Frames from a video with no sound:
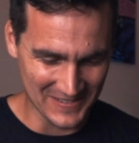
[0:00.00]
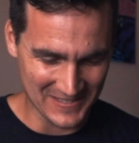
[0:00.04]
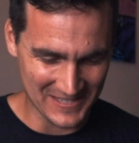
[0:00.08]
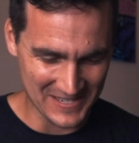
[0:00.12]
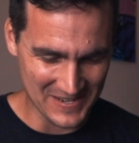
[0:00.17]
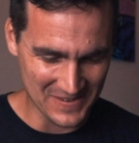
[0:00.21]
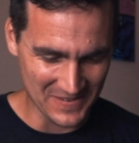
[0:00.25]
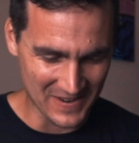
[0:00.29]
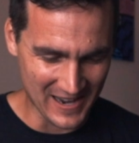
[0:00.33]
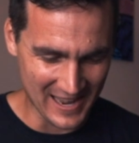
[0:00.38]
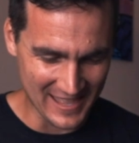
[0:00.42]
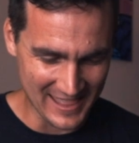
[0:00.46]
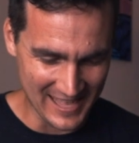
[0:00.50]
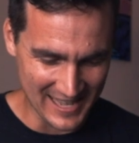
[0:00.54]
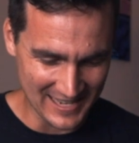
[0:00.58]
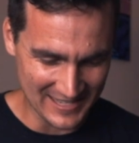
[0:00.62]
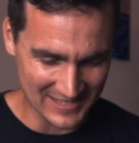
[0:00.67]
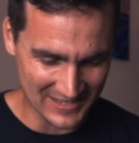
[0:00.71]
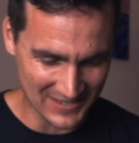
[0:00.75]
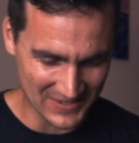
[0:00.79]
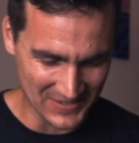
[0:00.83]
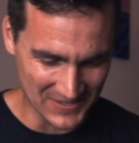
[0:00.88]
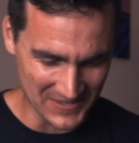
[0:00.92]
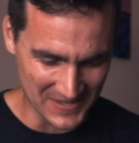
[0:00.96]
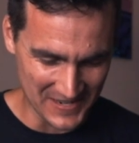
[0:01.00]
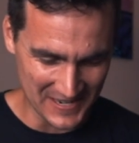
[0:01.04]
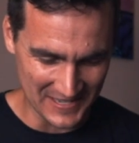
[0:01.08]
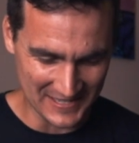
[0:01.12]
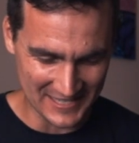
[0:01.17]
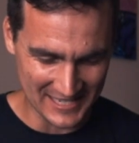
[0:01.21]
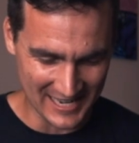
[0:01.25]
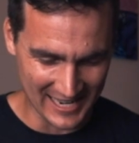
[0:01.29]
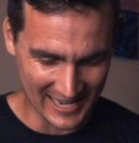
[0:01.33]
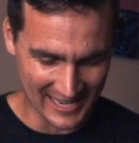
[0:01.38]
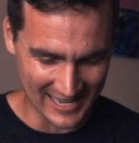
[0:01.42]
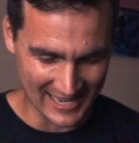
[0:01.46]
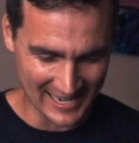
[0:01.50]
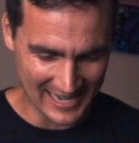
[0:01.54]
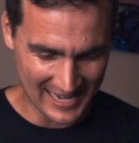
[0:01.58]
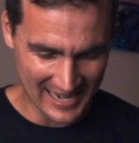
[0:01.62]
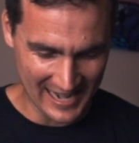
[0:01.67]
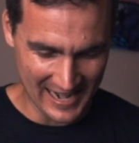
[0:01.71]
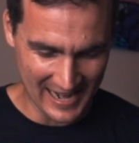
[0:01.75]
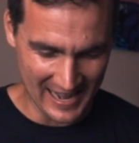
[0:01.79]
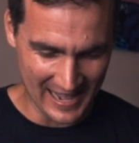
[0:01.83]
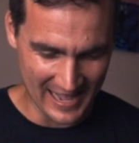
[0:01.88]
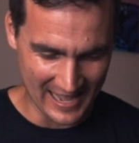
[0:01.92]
see why that's cool in a second.